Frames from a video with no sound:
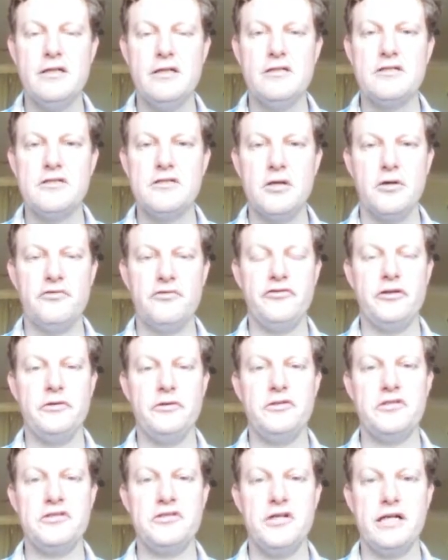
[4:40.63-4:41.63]
So if you
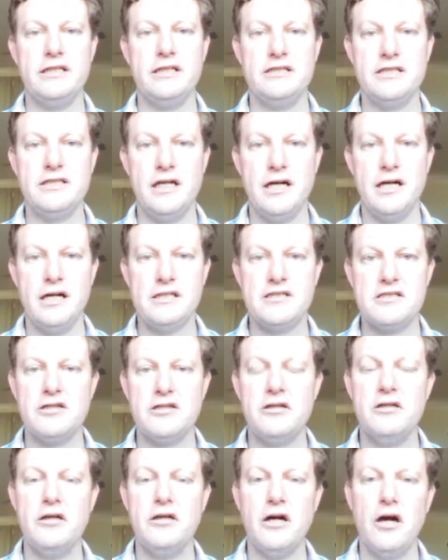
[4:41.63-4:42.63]
design a task
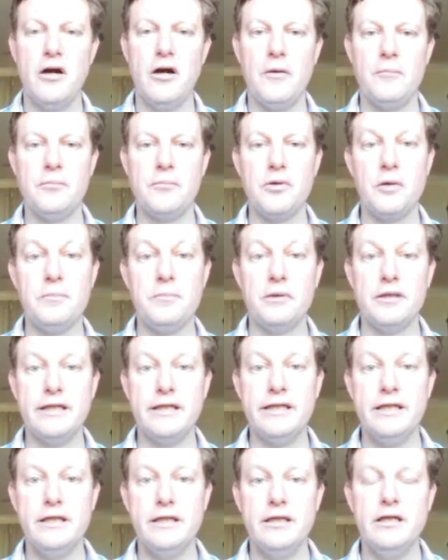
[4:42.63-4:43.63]

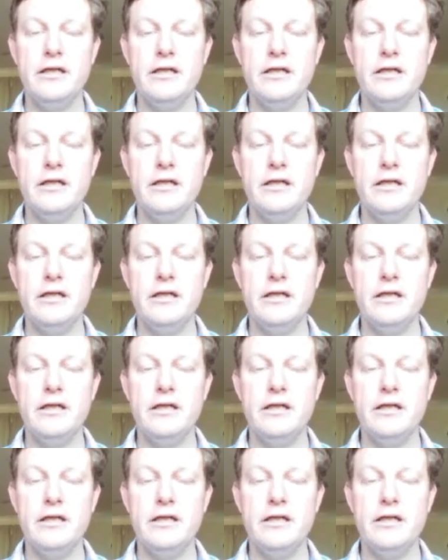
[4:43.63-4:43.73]
properly,